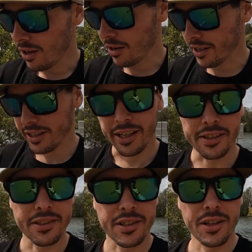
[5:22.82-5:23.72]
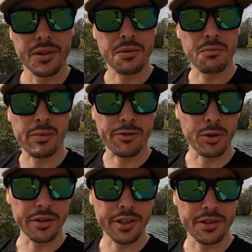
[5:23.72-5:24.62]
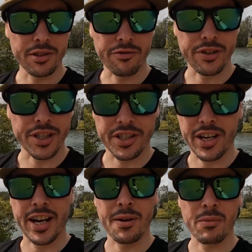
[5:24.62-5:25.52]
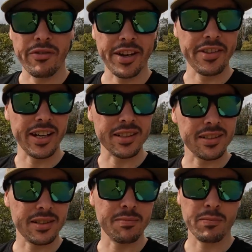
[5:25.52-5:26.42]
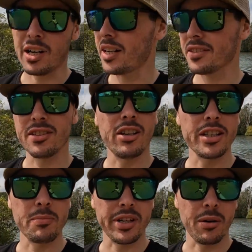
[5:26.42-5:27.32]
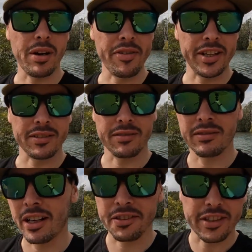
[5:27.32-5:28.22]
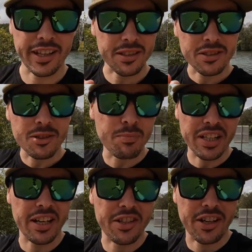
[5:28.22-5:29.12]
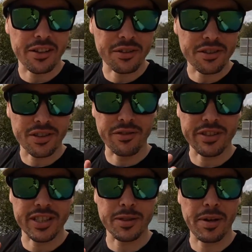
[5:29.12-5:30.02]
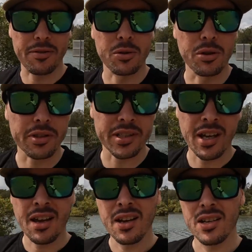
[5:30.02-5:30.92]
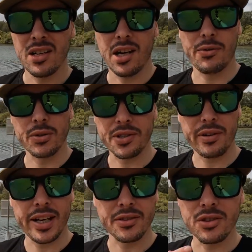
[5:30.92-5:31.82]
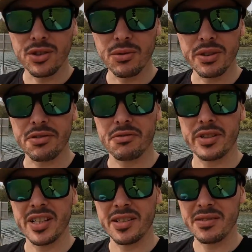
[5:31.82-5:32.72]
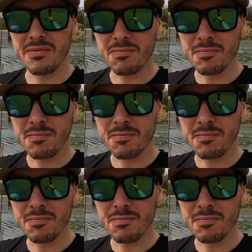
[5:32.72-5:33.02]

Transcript: All right, gang, so we've caught those 2 fish, and we've had that slightly bigger one that did that big head shake on the surface and spat the hooks. I've also had 2 or 3